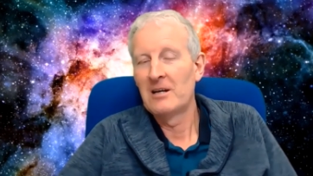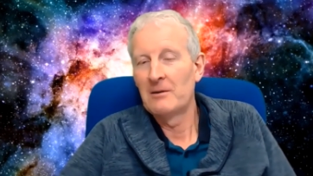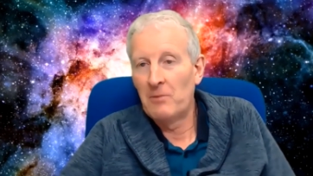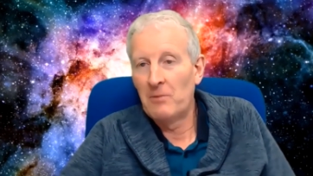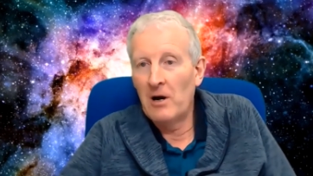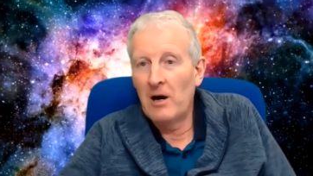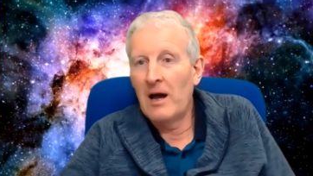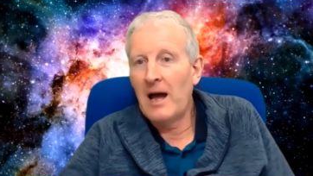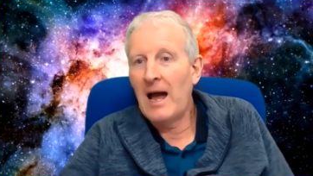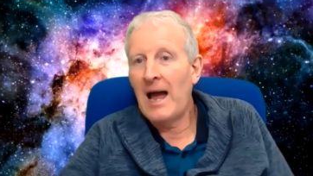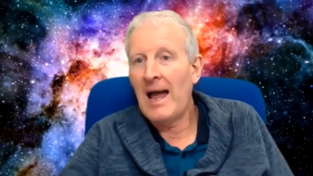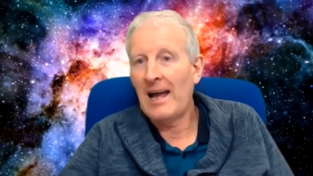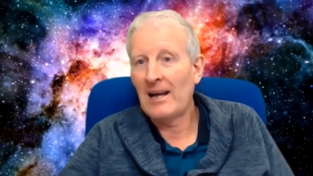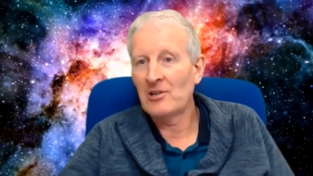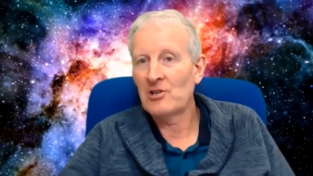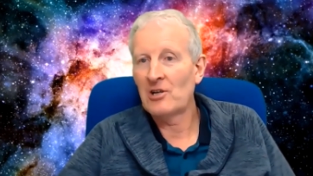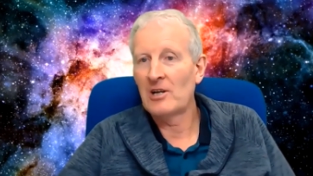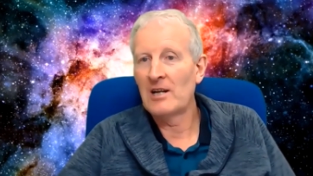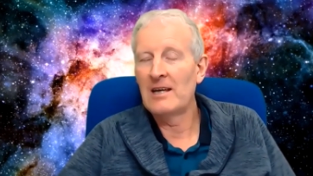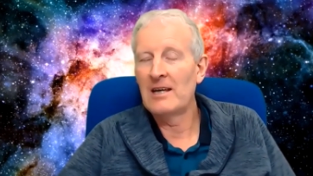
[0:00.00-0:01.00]
But
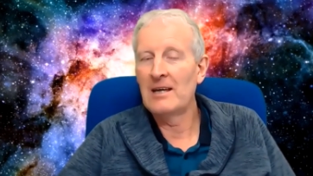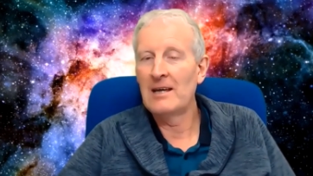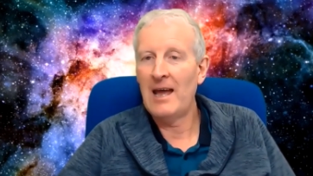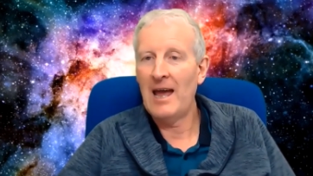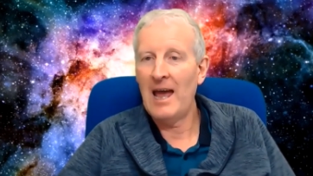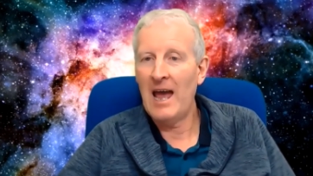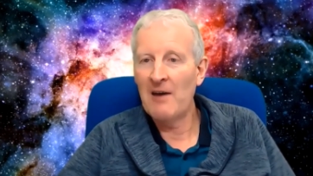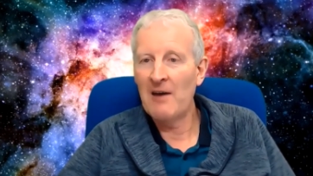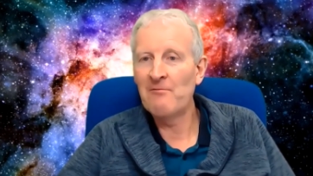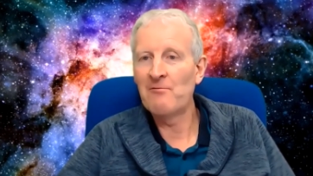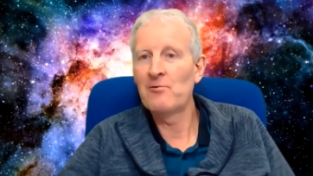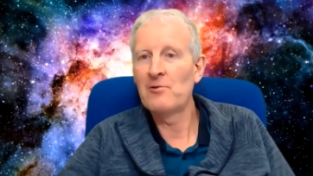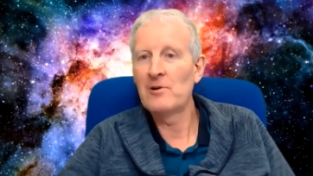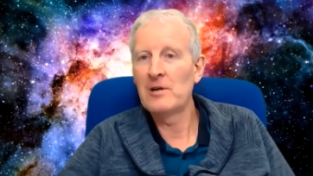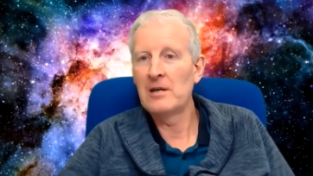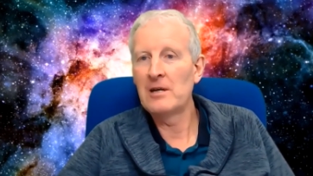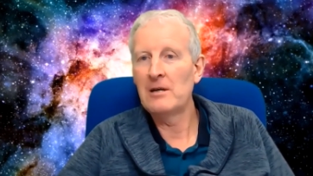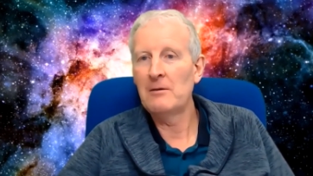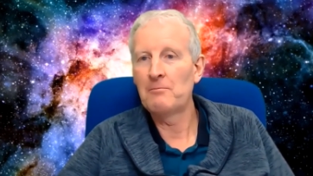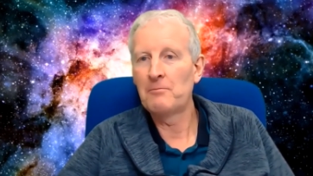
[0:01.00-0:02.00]
actually,
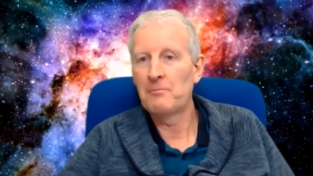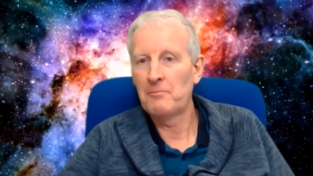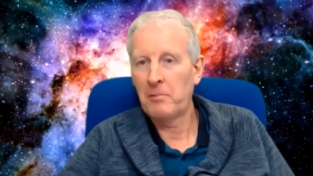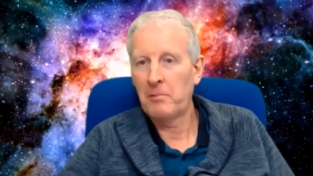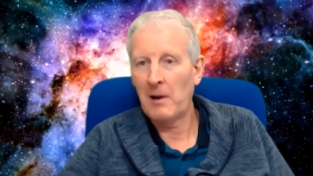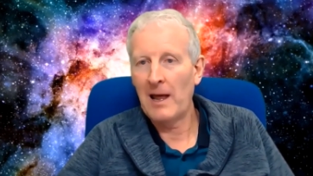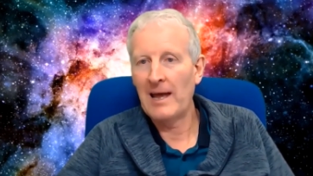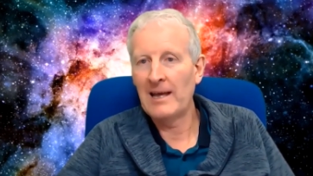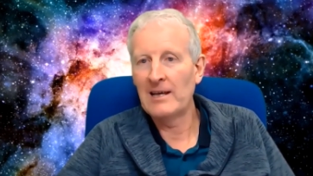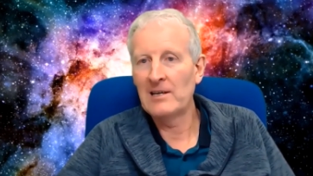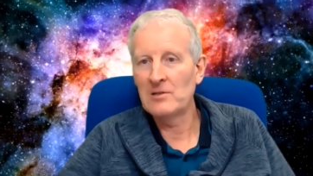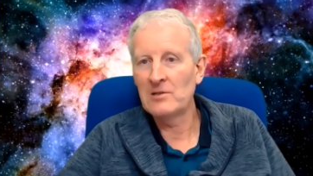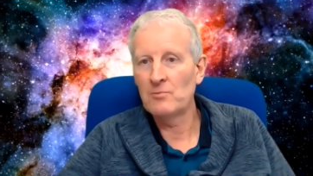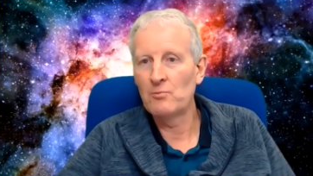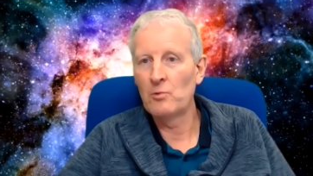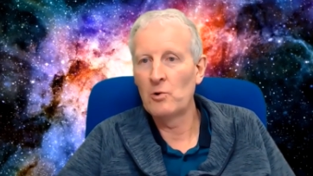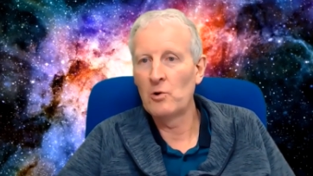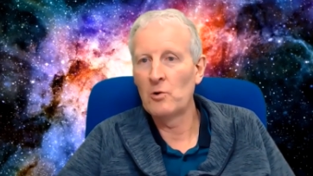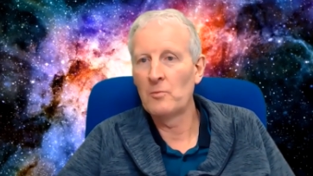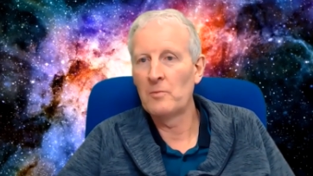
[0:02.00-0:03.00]
every place
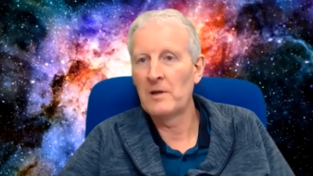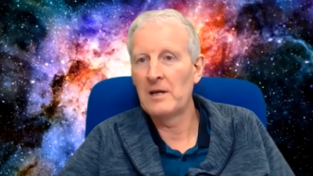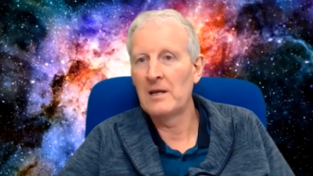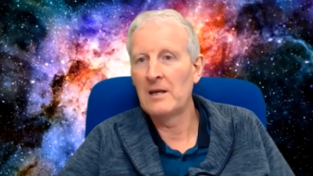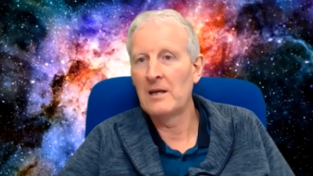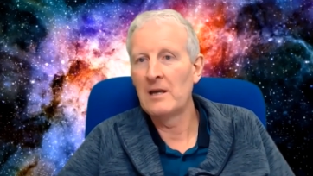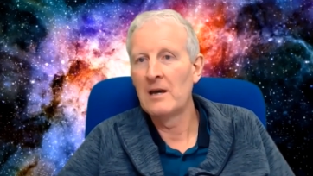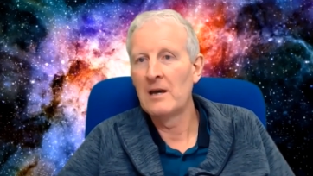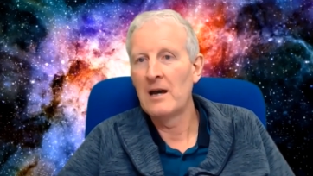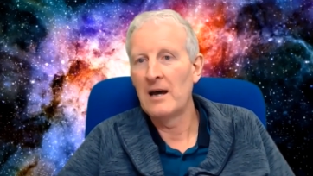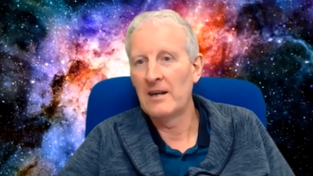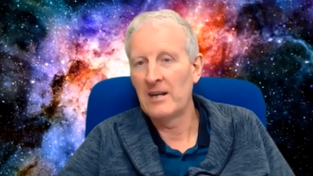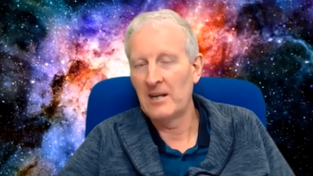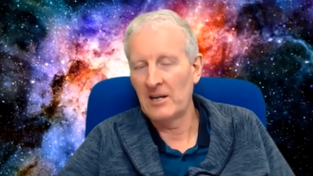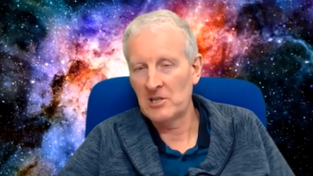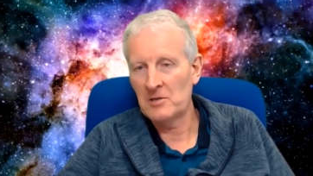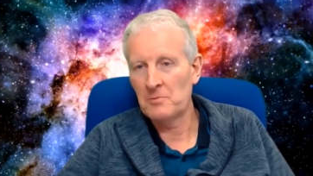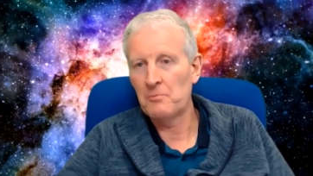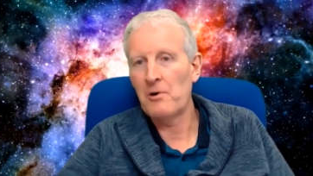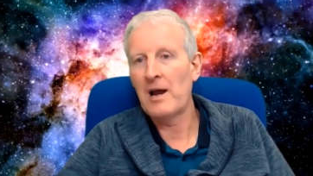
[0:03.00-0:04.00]
will be an
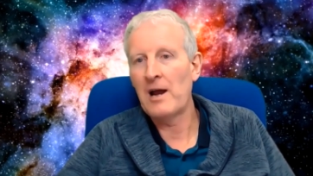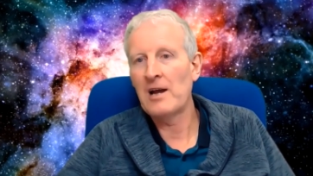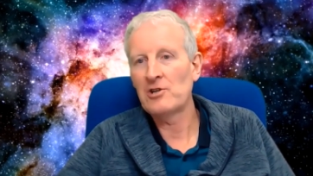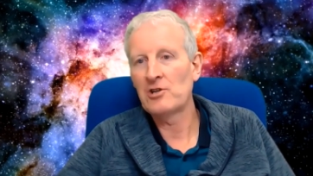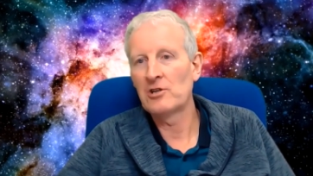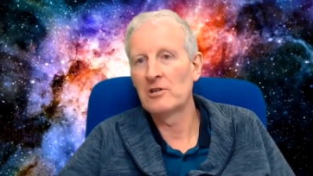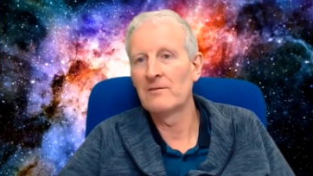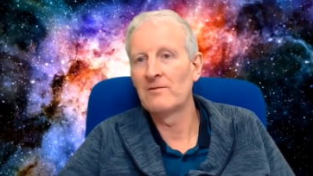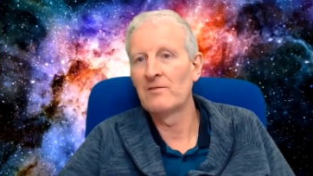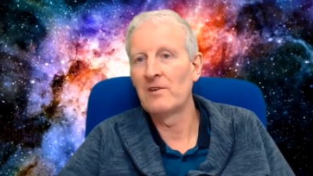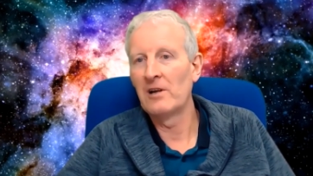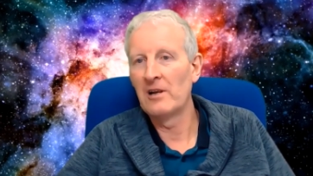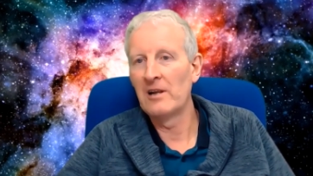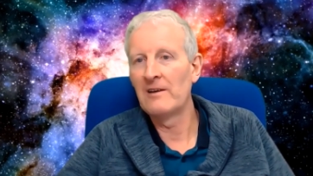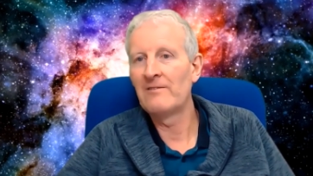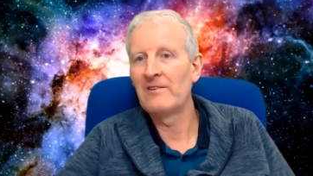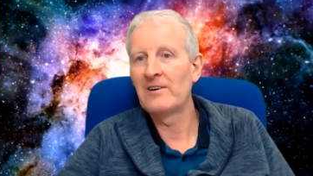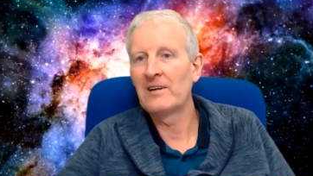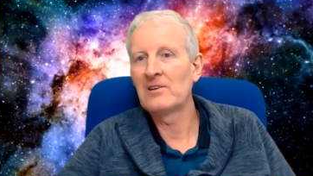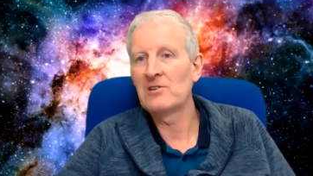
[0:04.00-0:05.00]
expression of the
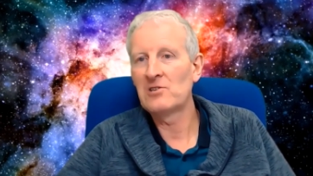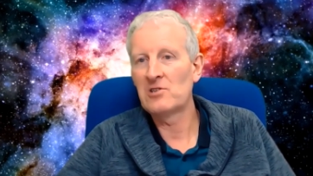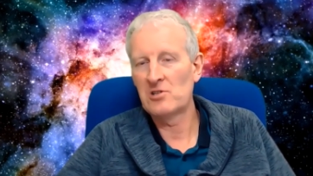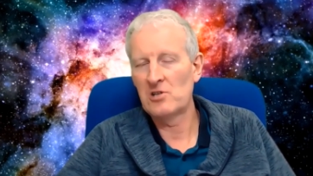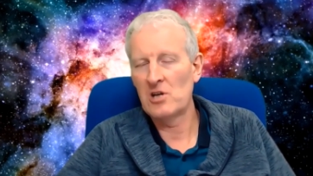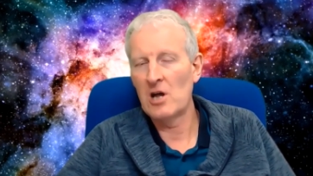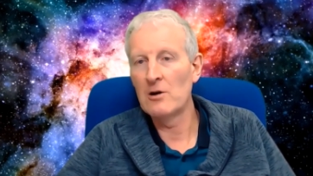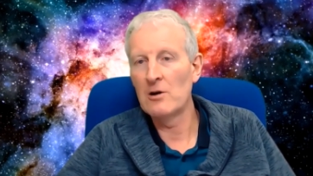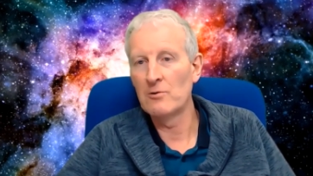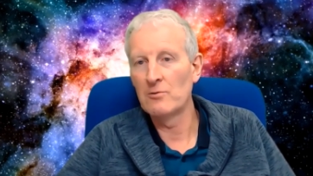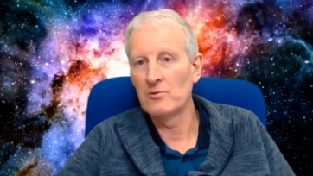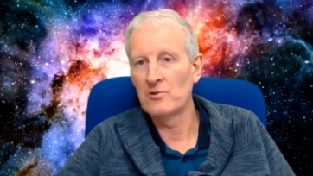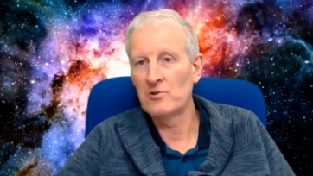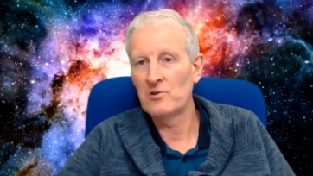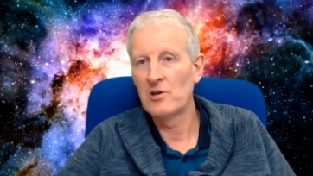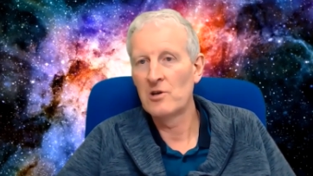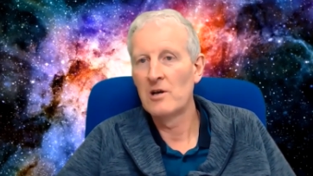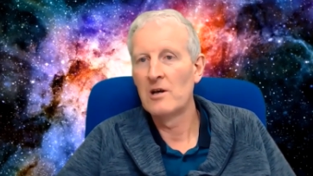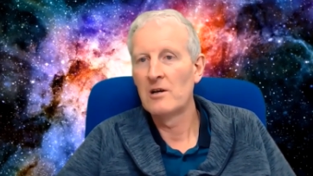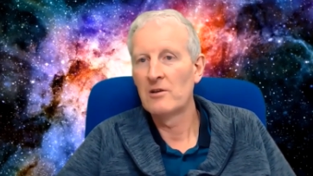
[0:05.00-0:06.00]
living stones